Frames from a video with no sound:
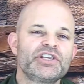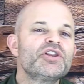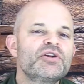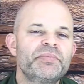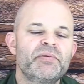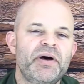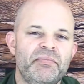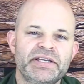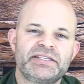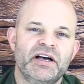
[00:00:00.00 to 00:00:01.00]
a little bit about
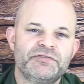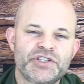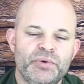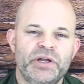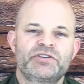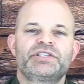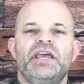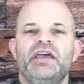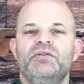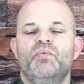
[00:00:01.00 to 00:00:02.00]
myself so you
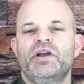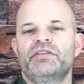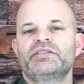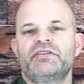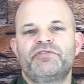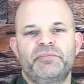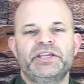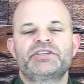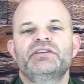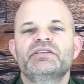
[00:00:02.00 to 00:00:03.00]
understand where this
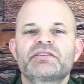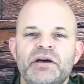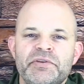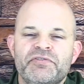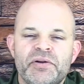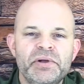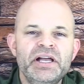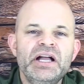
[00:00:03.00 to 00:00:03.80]
information is coming from.